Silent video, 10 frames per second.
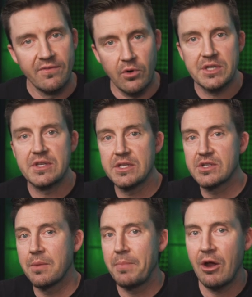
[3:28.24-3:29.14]
For
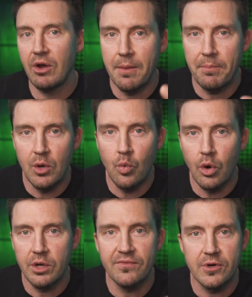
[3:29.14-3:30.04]
instance, comparing
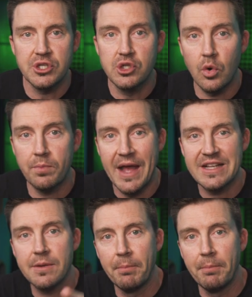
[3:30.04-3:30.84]
Bitwarden versus NordPass